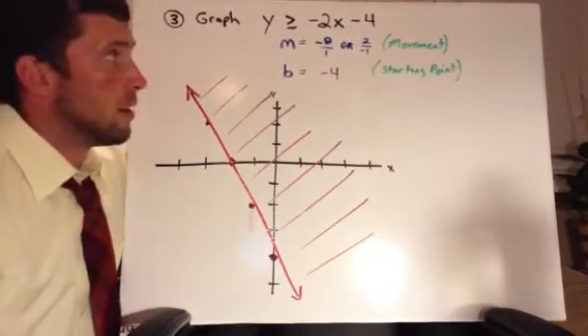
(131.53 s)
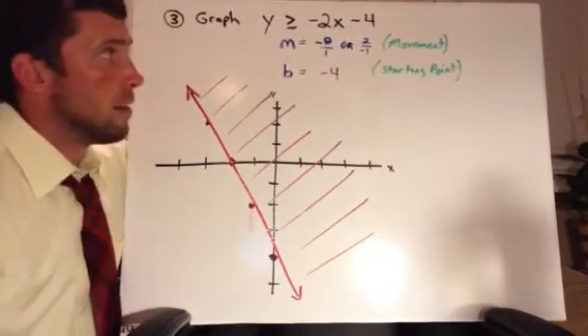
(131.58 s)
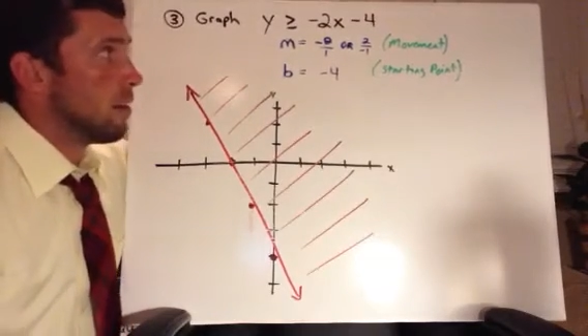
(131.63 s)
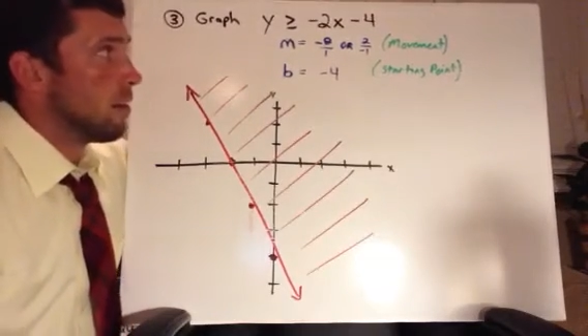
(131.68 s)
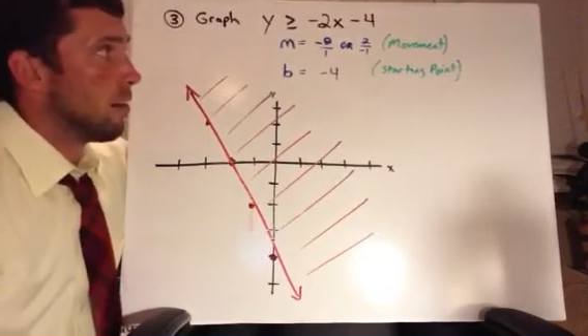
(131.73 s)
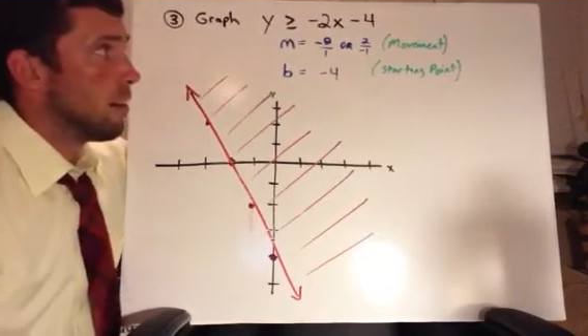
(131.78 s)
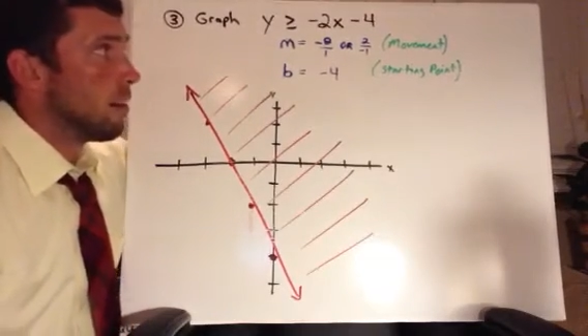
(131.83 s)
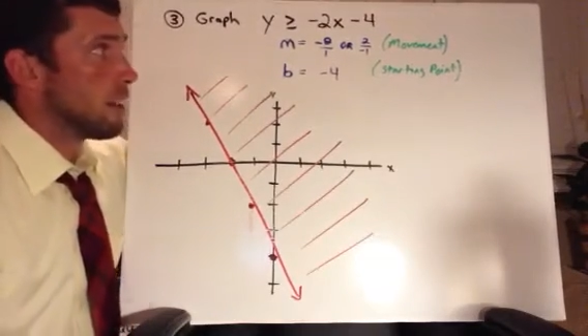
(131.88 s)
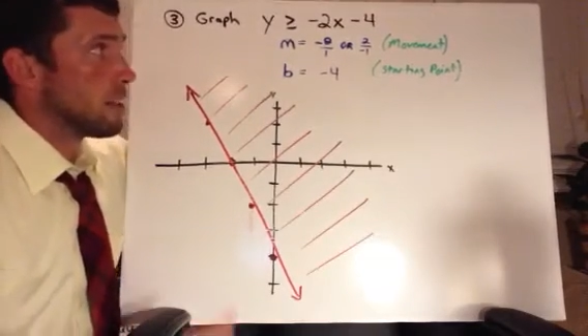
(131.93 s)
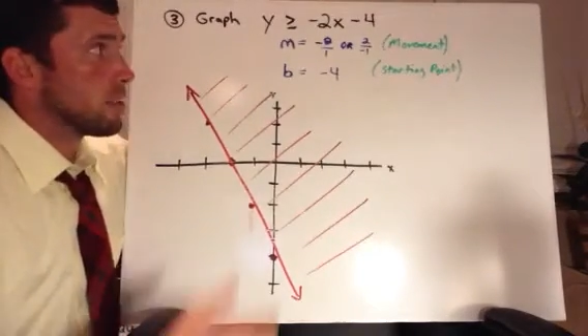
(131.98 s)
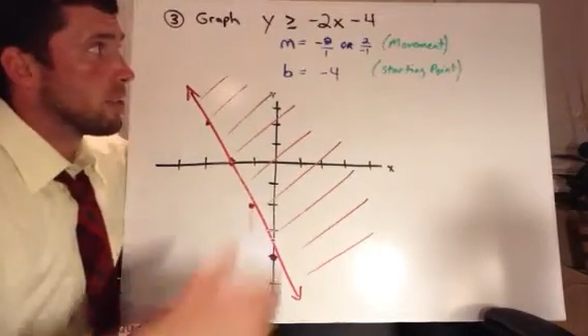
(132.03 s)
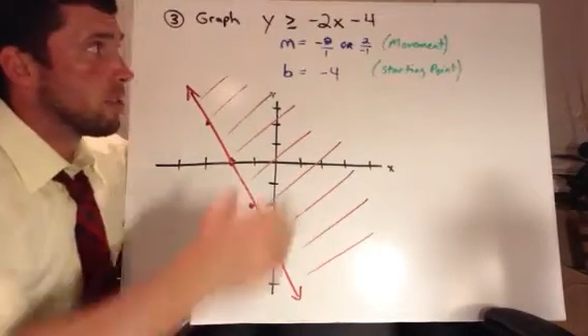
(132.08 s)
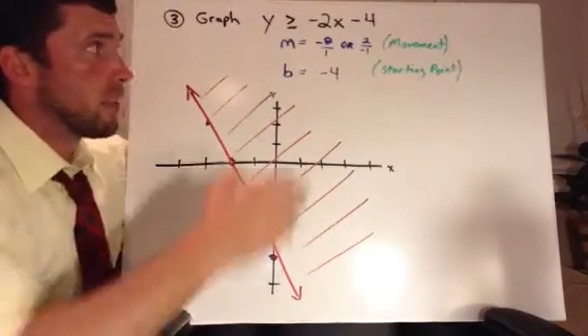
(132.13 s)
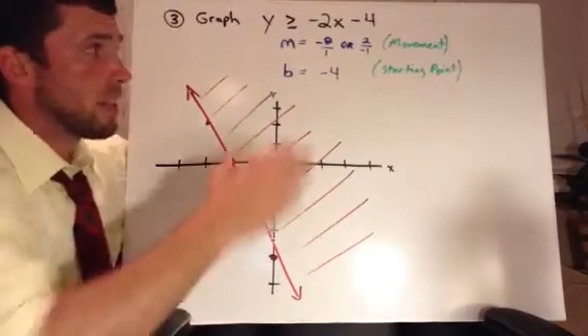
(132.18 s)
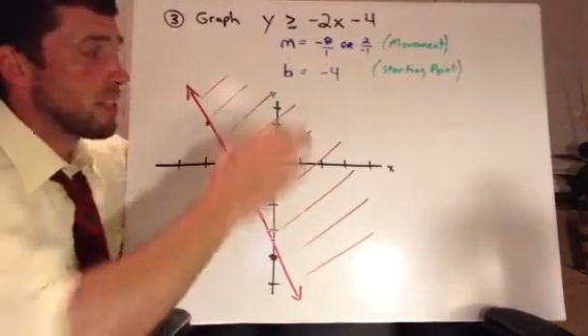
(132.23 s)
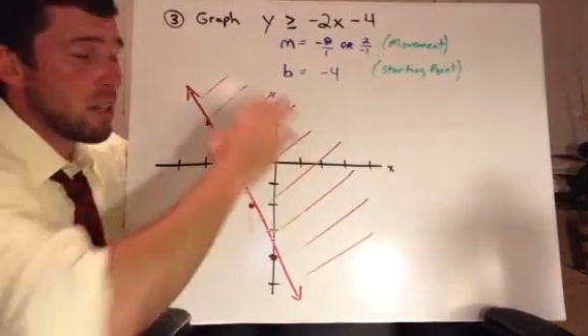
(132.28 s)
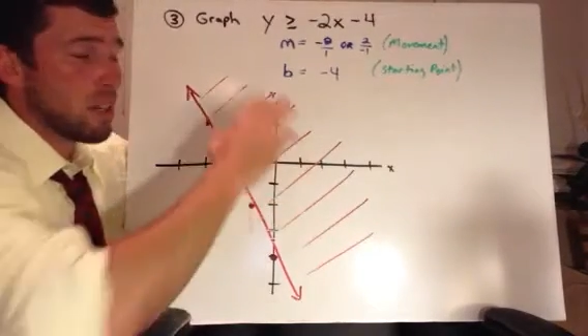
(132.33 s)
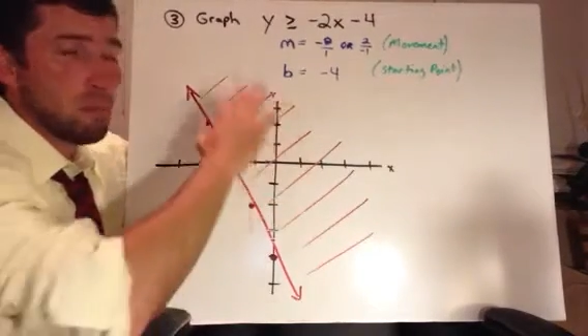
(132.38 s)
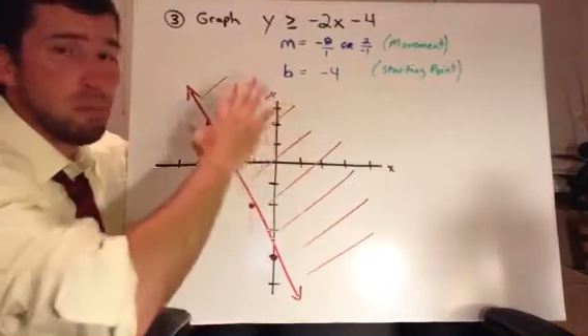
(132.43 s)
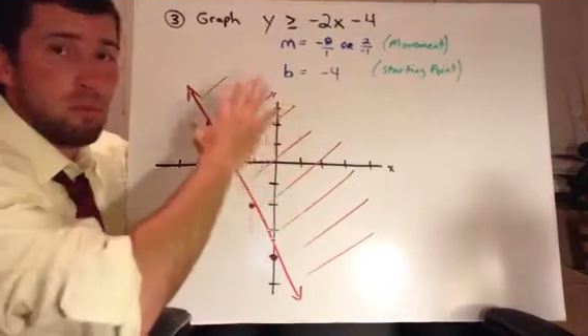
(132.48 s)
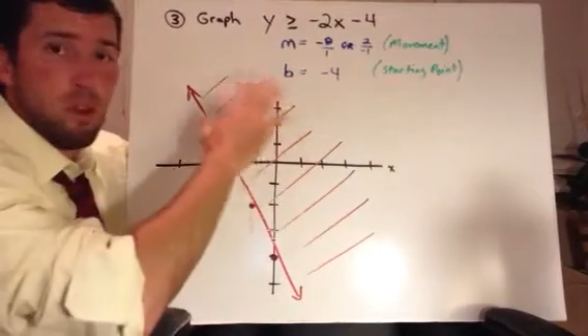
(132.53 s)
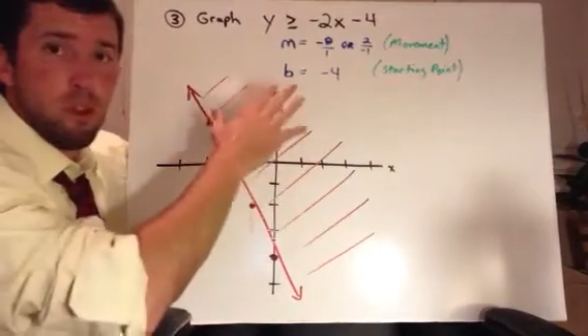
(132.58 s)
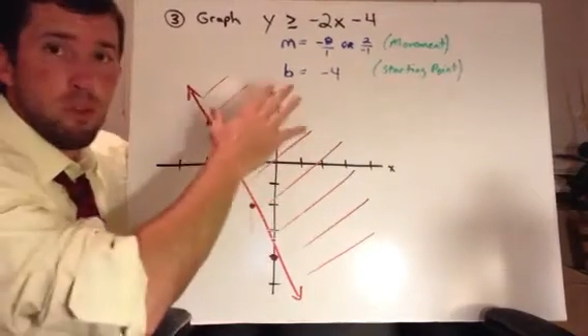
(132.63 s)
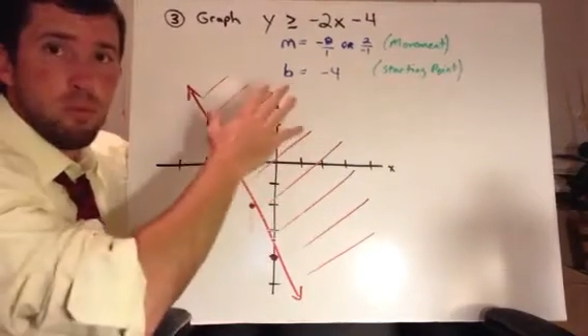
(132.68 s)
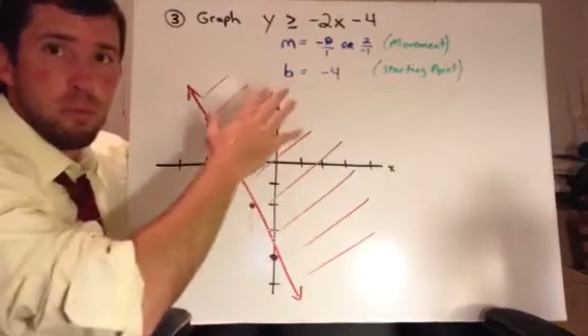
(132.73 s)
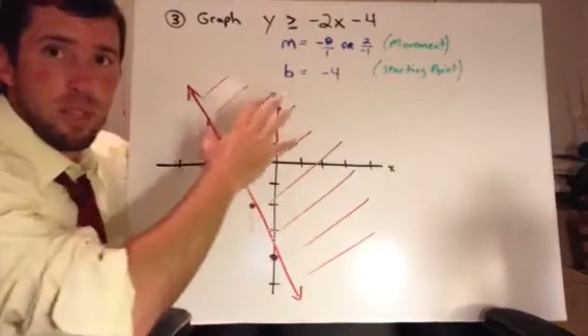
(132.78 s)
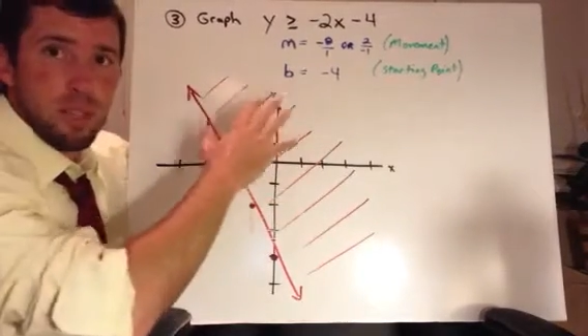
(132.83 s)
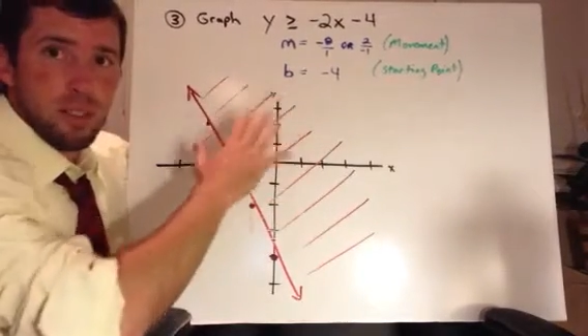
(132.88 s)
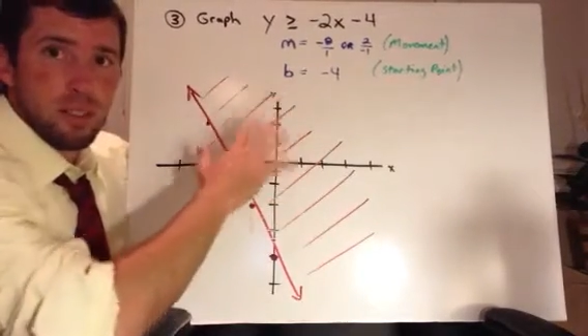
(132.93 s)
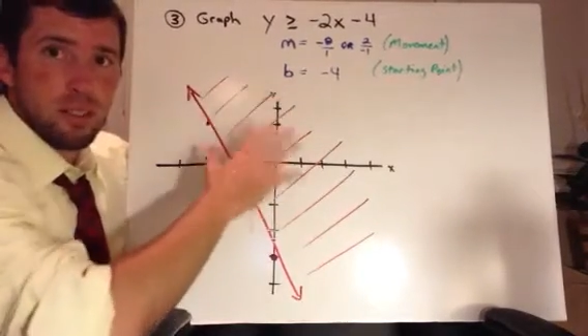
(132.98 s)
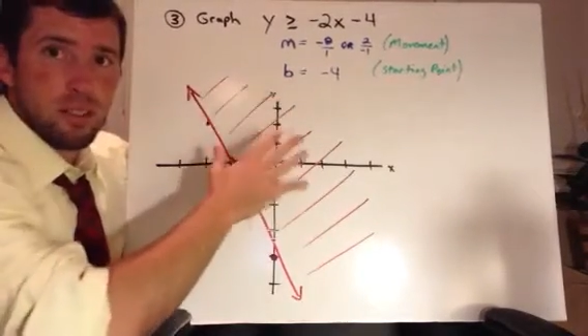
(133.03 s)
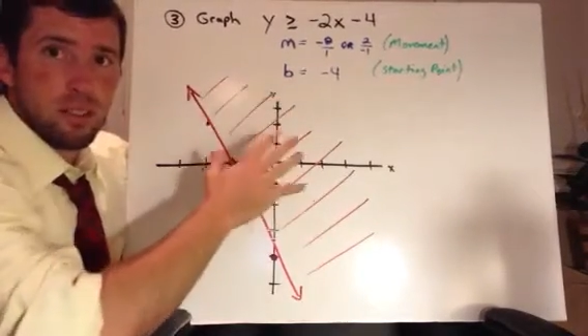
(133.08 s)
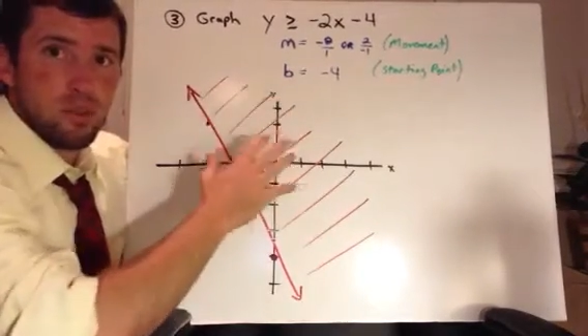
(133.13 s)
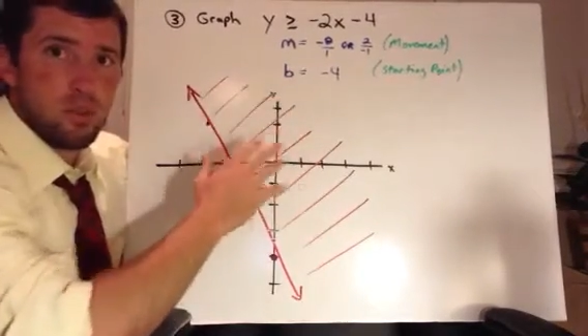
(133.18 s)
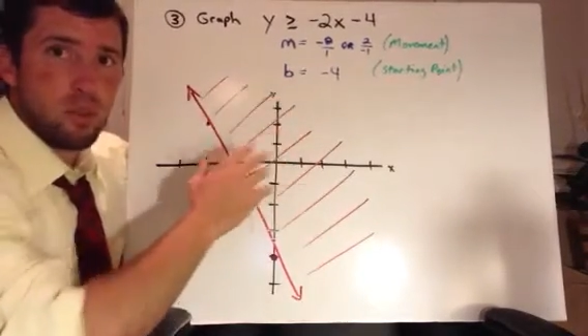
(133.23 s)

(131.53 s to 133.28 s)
Alright, so that's our movement.